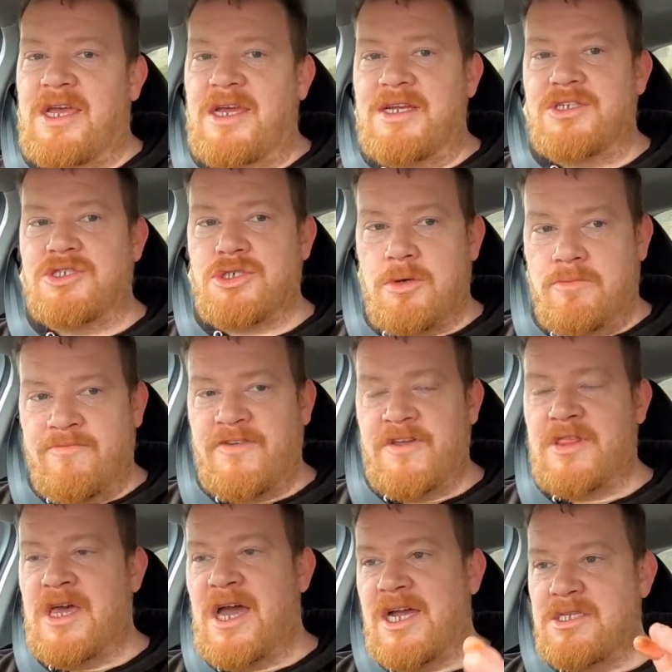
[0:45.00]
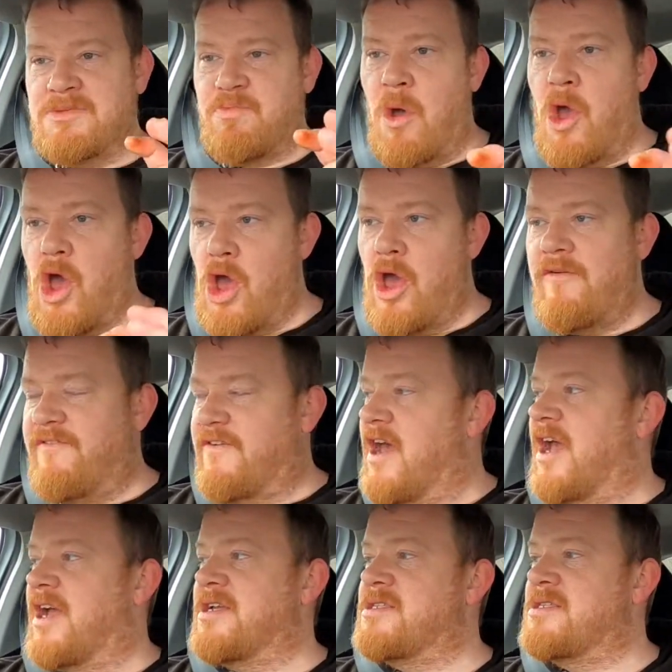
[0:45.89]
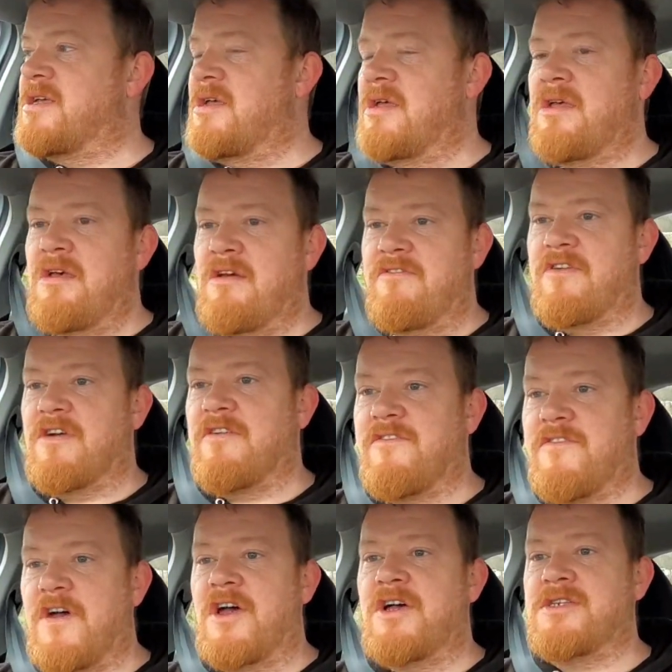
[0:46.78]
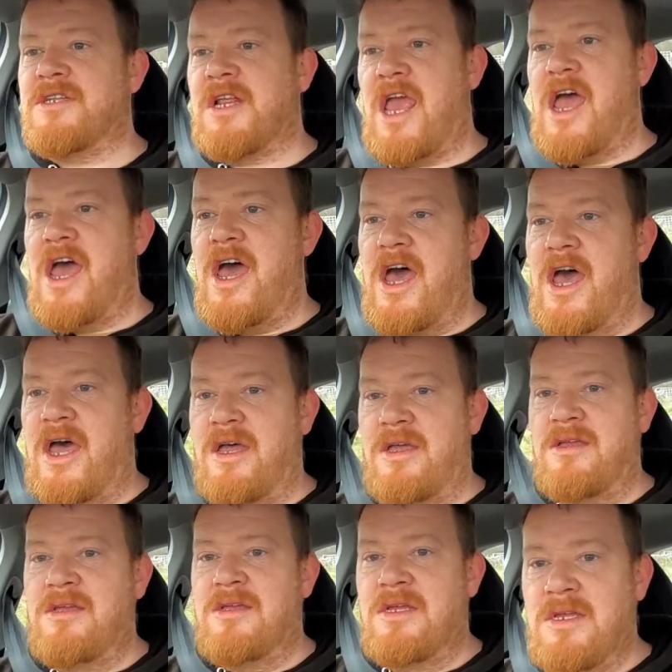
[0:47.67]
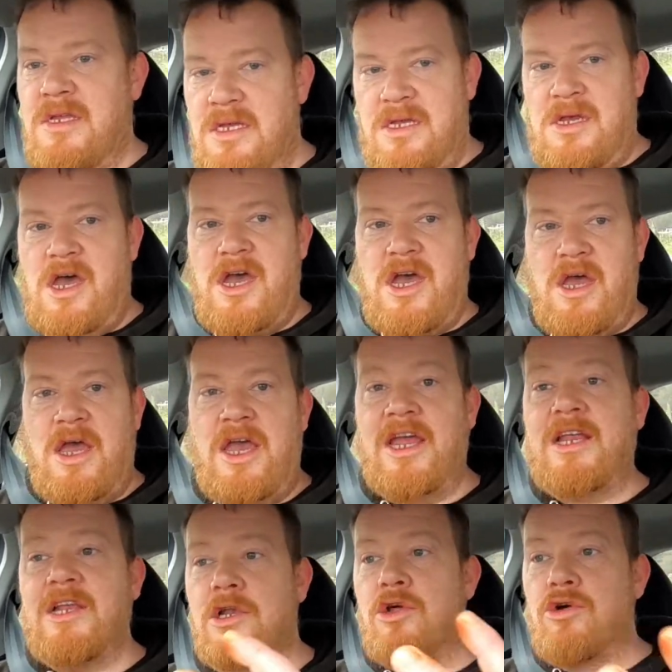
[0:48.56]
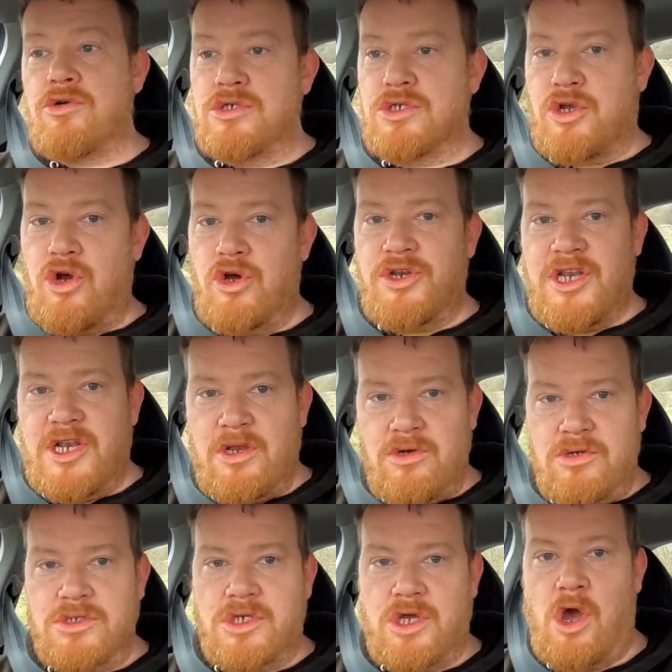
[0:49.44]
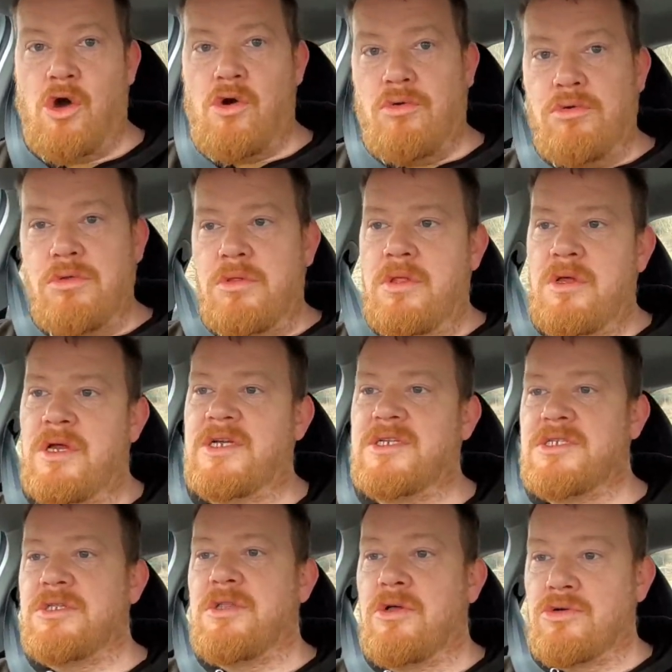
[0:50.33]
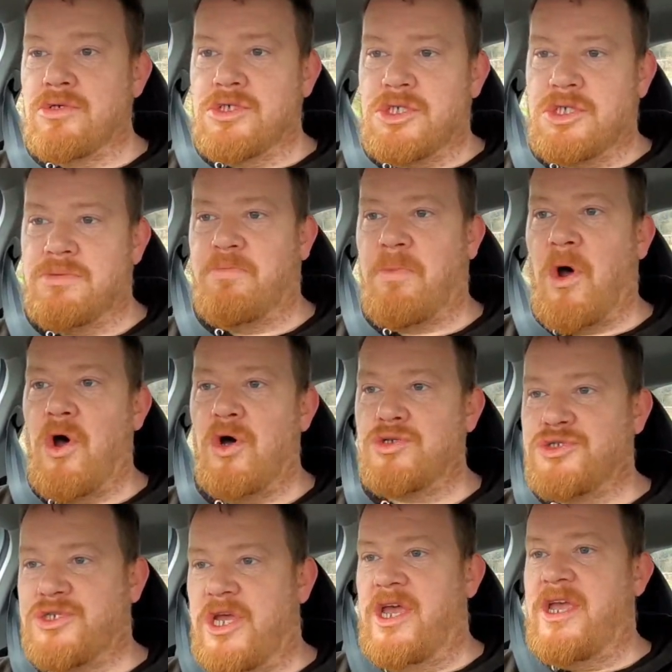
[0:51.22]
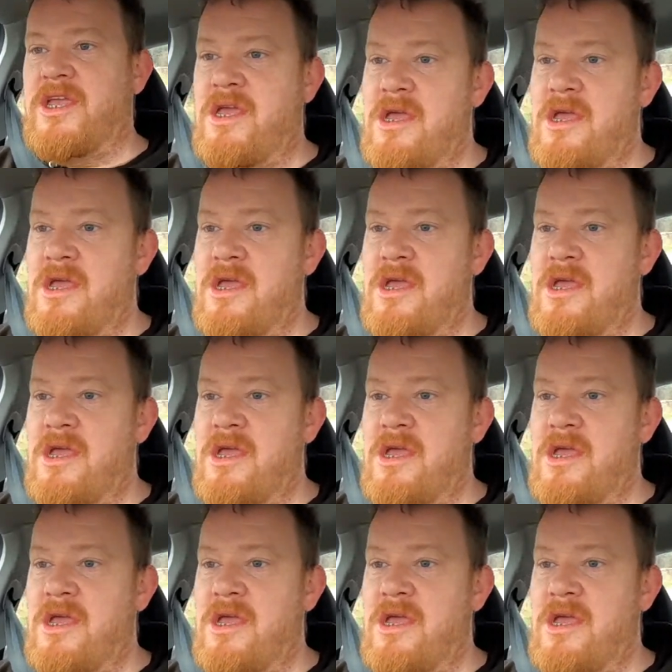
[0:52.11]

it's something that is perfect for a first car. It looks good, it looks cool, it looks sporty,